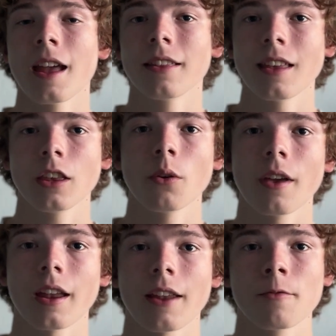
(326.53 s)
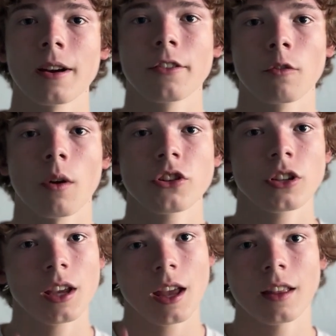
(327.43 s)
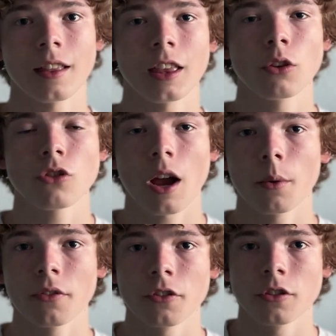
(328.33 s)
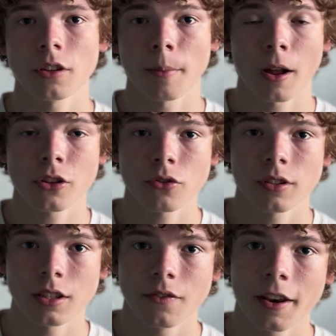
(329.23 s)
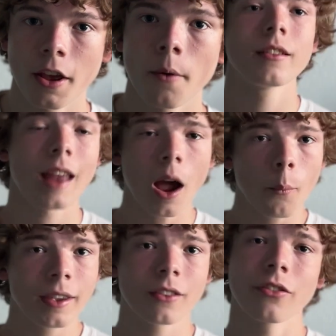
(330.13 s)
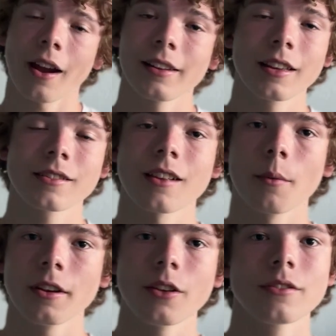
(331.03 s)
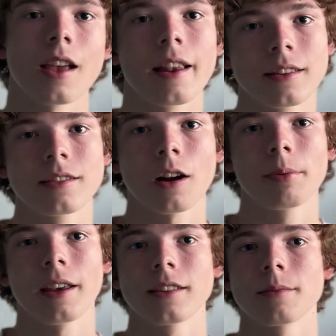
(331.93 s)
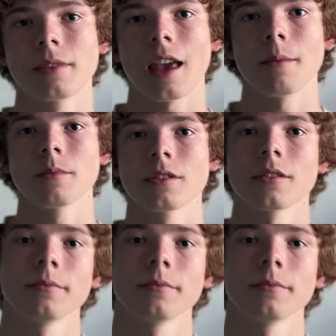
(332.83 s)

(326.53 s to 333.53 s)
Thank you again everybody for watching. Thank you Jawa for sponsoring this video. Now we can finally install Windows and start playing some games.